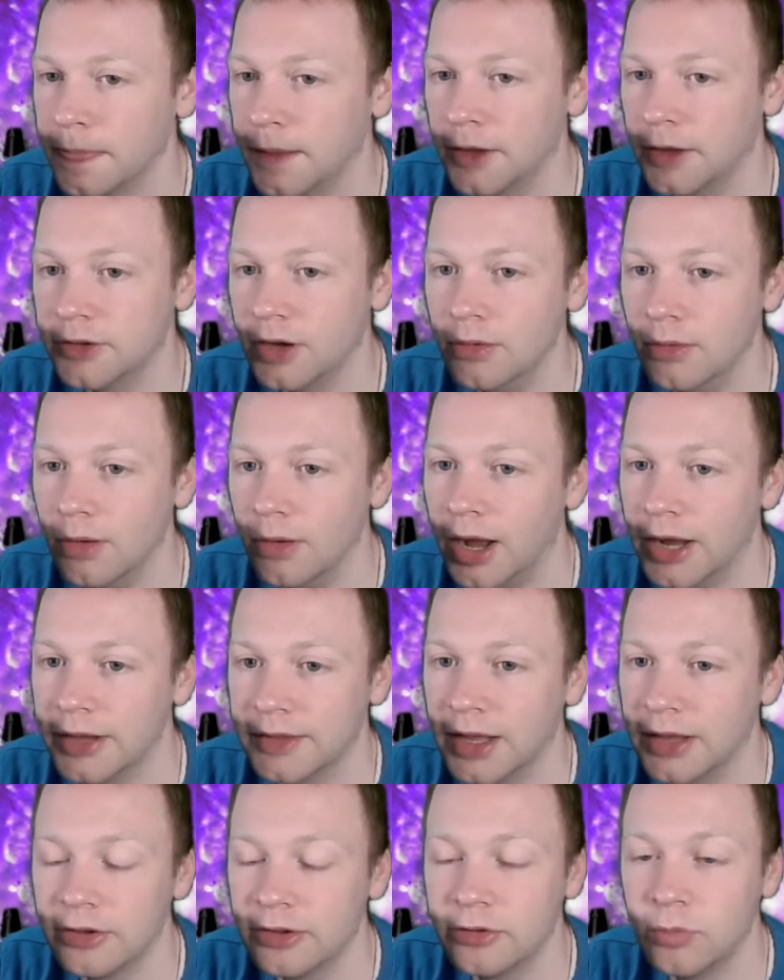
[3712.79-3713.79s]
I don't
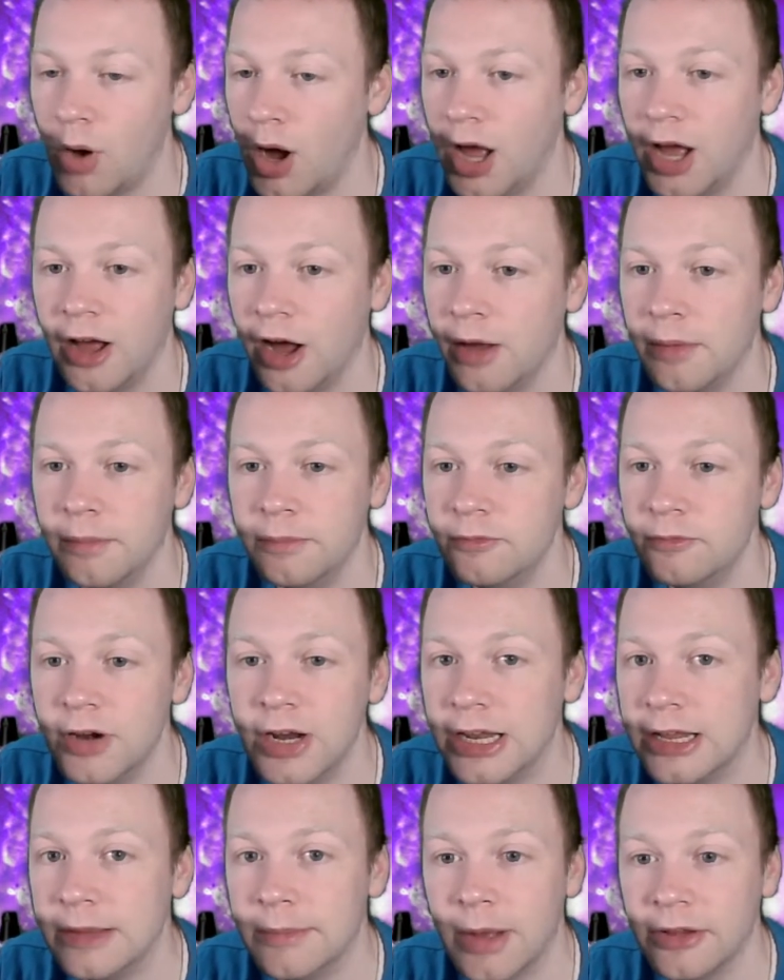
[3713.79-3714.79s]
like that. That's why I'm
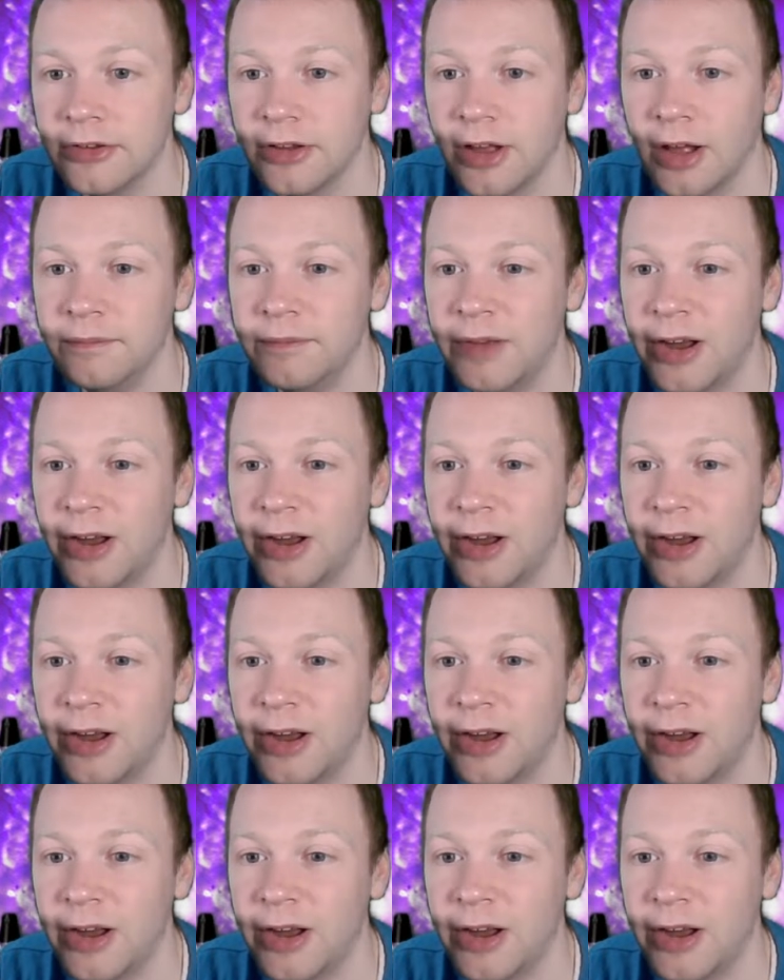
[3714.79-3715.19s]
very much